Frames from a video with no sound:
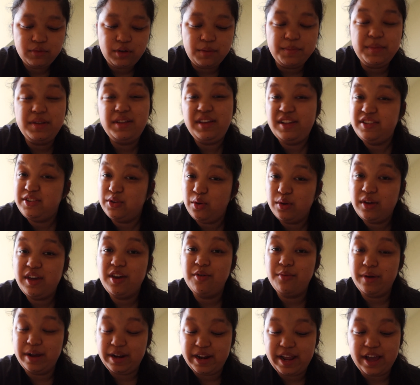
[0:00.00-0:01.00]
I mean, it's
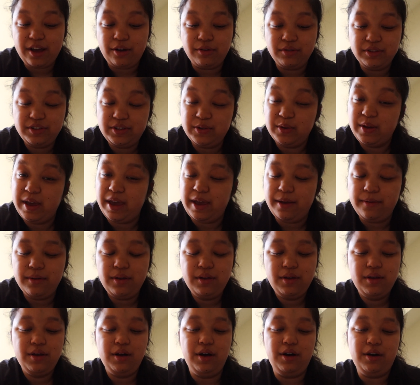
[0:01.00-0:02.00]
okay right now. It's okay.
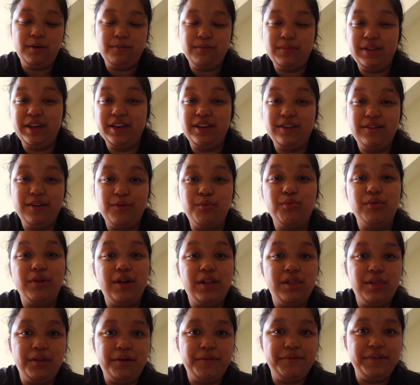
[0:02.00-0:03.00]
Like
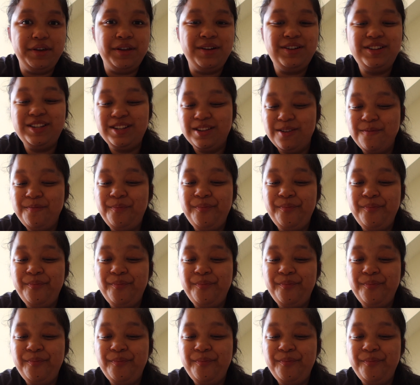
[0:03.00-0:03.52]
I love it.